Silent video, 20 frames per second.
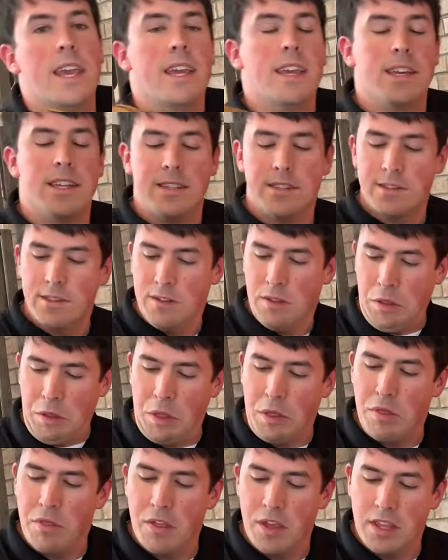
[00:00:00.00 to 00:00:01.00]
and
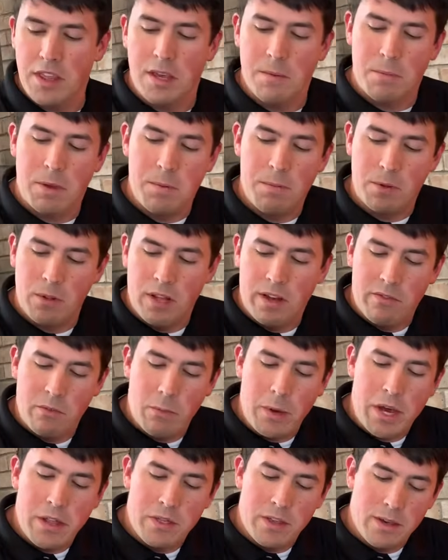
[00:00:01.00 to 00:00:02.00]
the thing that people love
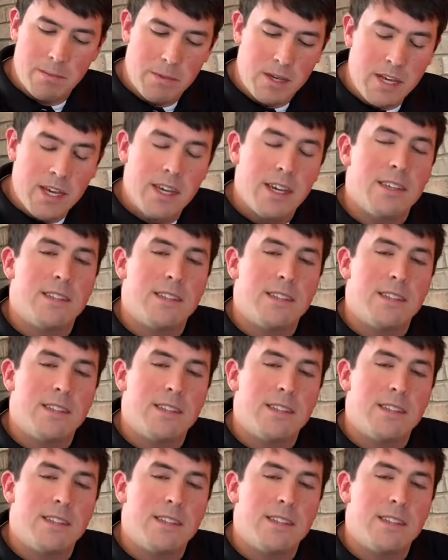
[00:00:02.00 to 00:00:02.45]
about them